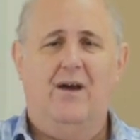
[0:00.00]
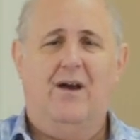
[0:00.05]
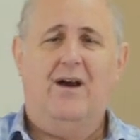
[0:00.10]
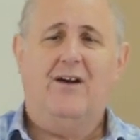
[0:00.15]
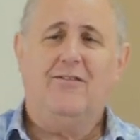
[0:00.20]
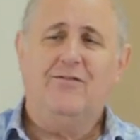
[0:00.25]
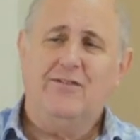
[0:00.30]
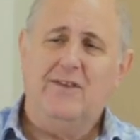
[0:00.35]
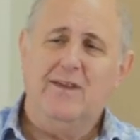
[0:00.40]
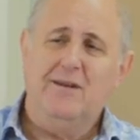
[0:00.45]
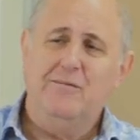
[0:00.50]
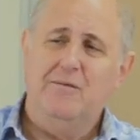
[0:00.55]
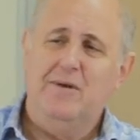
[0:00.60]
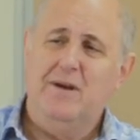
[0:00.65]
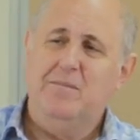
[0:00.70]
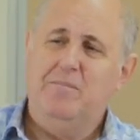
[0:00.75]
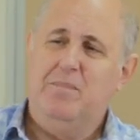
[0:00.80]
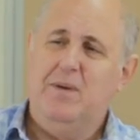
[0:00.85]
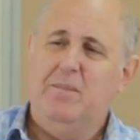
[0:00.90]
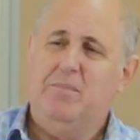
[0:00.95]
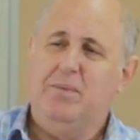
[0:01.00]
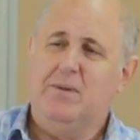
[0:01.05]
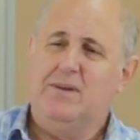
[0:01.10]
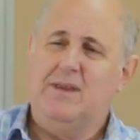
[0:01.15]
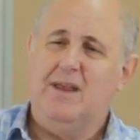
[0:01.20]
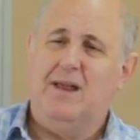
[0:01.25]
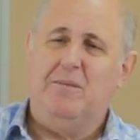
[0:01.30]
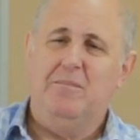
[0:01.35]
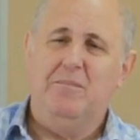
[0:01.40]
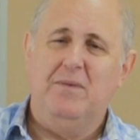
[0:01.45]
Often when people
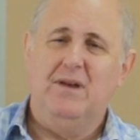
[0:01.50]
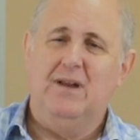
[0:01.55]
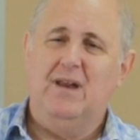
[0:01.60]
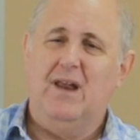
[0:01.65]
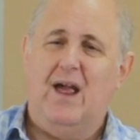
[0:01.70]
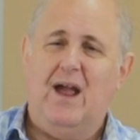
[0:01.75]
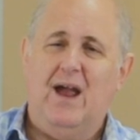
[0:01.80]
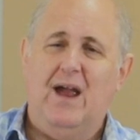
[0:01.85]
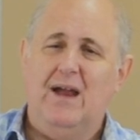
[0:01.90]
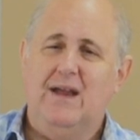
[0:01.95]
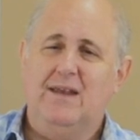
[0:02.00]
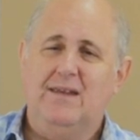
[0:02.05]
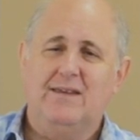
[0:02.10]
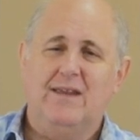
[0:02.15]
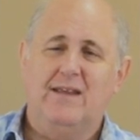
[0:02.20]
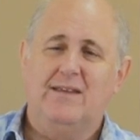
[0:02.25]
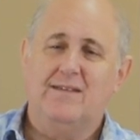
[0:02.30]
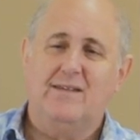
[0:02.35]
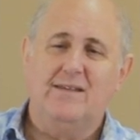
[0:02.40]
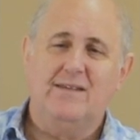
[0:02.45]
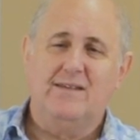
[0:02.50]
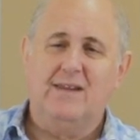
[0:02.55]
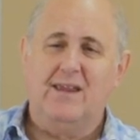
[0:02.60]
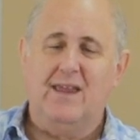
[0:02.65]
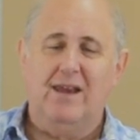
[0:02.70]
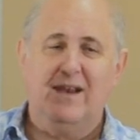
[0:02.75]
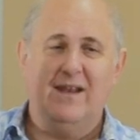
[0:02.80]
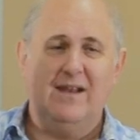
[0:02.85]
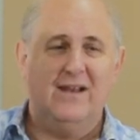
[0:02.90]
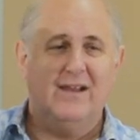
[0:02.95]
tell me lies, I just
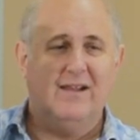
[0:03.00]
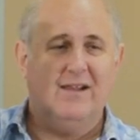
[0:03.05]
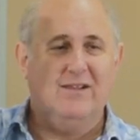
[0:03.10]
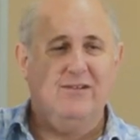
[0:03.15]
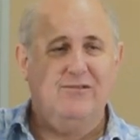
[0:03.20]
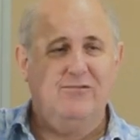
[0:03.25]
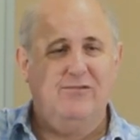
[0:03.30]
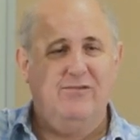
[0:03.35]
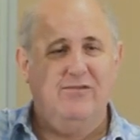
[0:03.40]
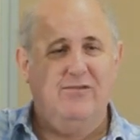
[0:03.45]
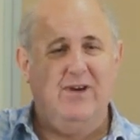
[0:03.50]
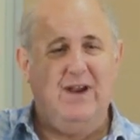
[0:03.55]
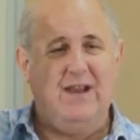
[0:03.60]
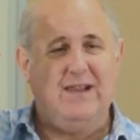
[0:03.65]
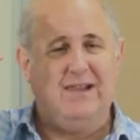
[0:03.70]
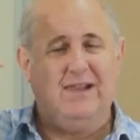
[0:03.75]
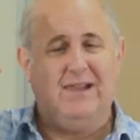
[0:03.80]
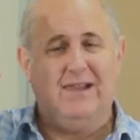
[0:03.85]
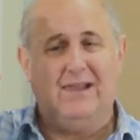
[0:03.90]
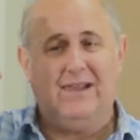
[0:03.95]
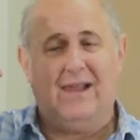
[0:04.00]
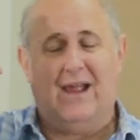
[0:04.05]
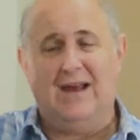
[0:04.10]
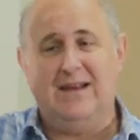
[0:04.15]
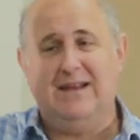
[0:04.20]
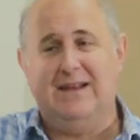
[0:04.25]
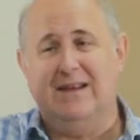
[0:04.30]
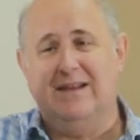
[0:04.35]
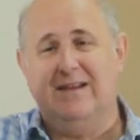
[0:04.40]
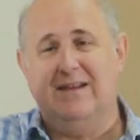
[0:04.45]
get a little red
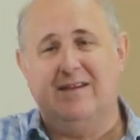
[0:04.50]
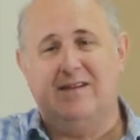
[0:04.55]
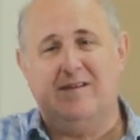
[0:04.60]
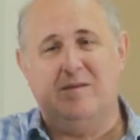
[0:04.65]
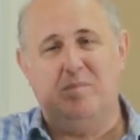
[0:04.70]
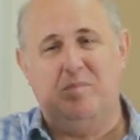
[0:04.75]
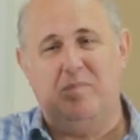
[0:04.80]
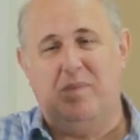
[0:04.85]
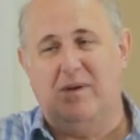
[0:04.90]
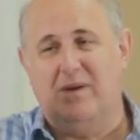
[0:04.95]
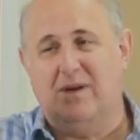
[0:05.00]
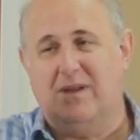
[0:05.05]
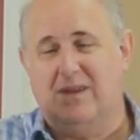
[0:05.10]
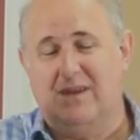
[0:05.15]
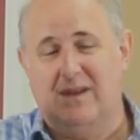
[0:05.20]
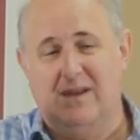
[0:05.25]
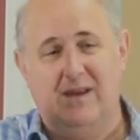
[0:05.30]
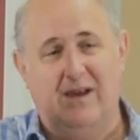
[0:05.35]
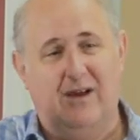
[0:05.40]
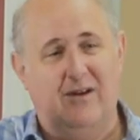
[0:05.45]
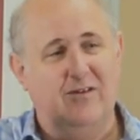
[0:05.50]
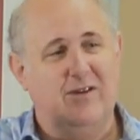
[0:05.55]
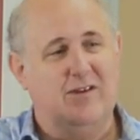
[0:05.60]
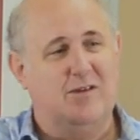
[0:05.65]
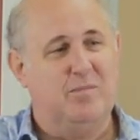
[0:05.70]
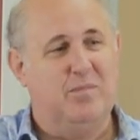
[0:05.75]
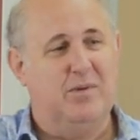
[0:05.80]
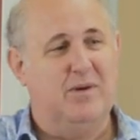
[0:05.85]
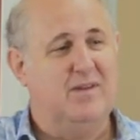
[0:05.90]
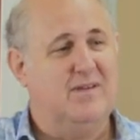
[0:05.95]
light in the spirit. The Holy
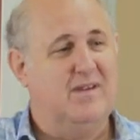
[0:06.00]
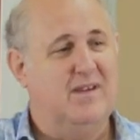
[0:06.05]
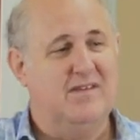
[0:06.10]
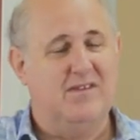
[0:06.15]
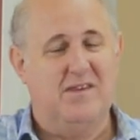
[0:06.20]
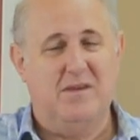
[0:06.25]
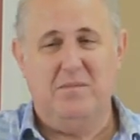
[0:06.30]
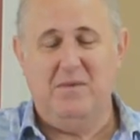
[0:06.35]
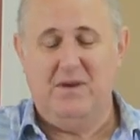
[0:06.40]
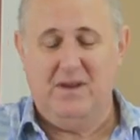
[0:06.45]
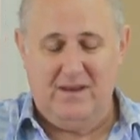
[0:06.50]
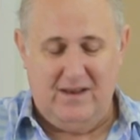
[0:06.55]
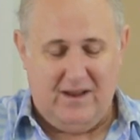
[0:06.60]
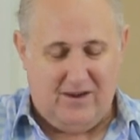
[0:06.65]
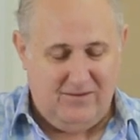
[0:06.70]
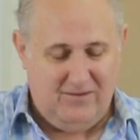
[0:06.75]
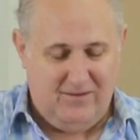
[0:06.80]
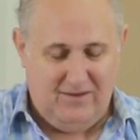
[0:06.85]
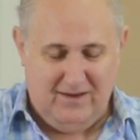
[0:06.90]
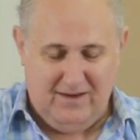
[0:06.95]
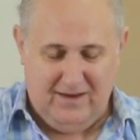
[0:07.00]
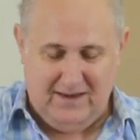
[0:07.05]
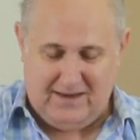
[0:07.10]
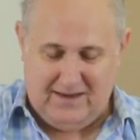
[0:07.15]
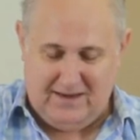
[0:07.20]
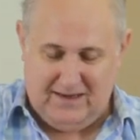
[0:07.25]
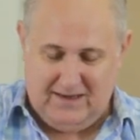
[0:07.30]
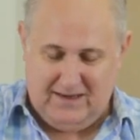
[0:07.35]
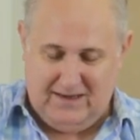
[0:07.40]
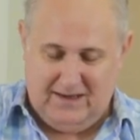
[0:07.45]
Spirit says to me, "No
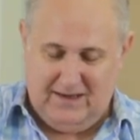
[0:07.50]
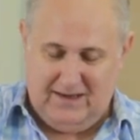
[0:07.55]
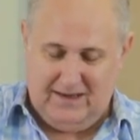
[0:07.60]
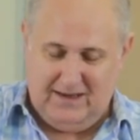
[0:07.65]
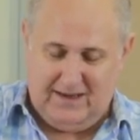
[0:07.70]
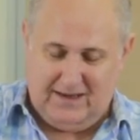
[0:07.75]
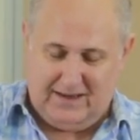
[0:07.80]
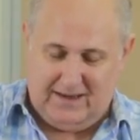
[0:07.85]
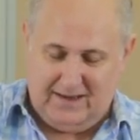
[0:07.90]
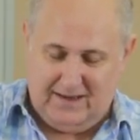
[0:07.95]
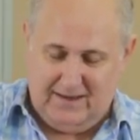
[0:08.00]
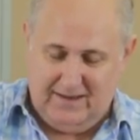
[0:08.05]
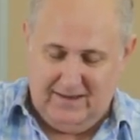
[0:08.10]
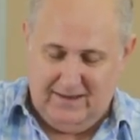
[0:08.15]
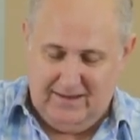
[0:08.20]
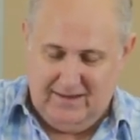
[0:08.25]
lichle lekker."